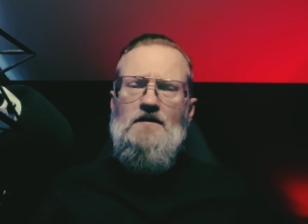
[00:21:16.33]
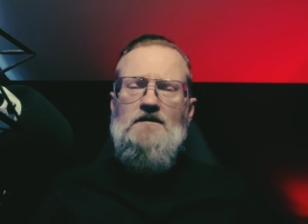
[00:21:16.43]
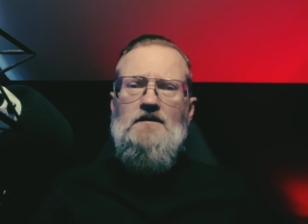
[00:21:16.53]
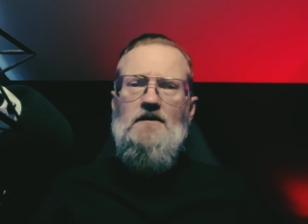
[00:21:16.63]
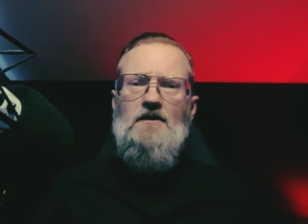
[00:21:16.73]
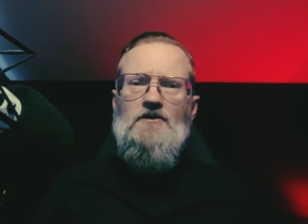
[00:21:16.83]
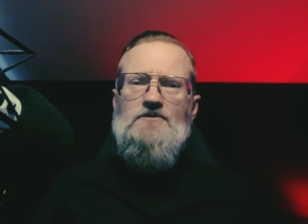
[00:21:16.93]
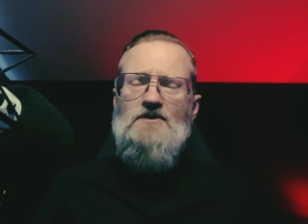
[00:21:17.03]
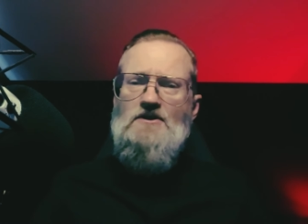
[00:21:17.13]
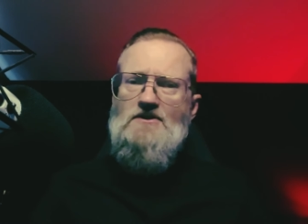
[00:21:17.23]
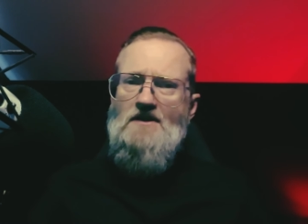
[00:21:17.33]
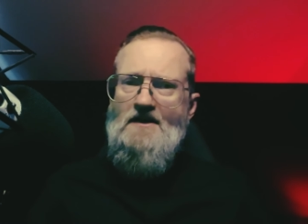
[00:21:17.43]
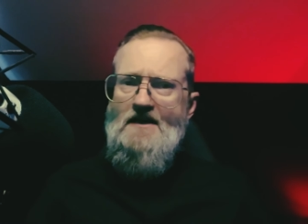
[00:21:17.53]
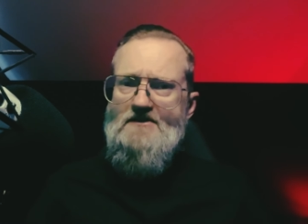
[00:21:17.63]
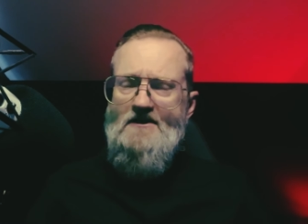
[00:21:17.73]
get a, and
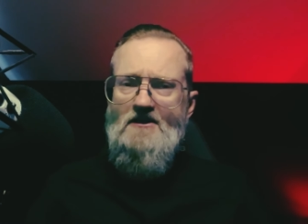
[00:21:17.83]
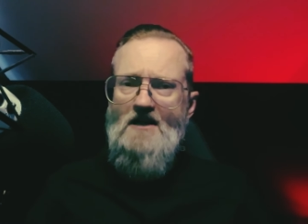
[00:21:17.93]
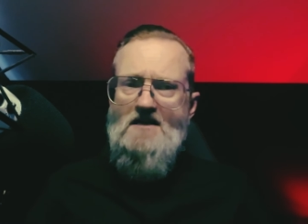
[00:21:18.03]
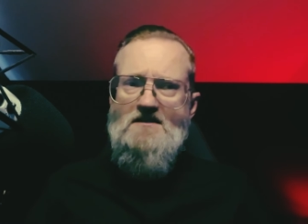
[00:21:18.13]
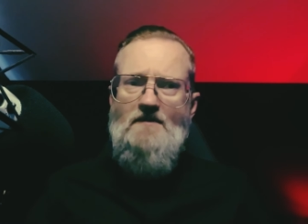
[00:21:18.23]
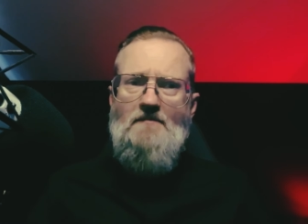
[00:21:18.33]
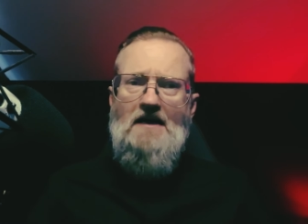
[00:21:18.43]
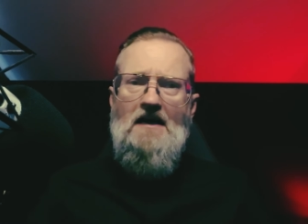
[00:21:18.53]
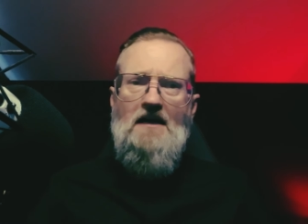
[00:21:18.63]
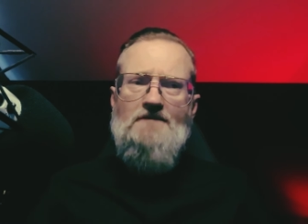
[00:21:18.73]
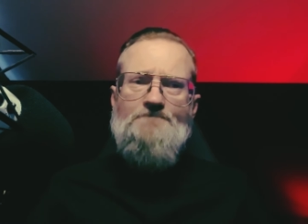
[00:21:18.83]
he has a colostomy bag.